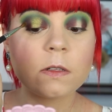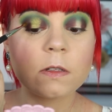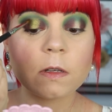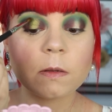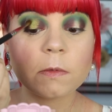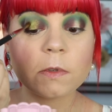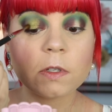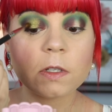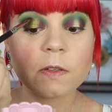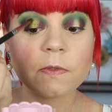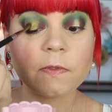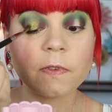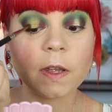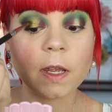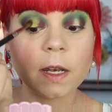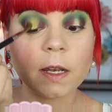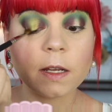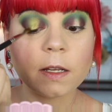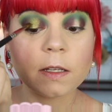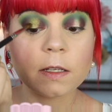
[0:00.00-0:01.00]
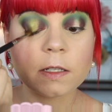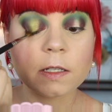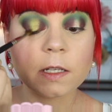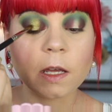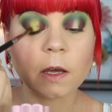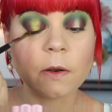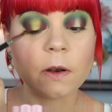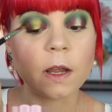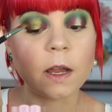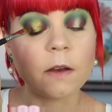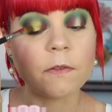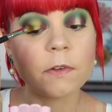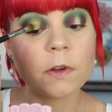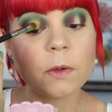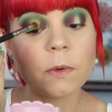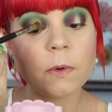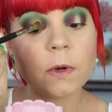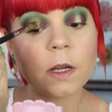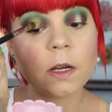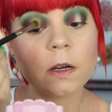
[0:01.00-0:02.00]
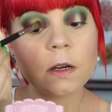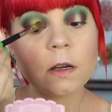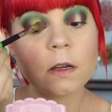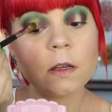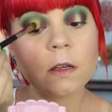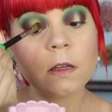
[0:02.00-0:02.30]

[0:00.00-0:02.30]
So I'm just fading this out everywhere.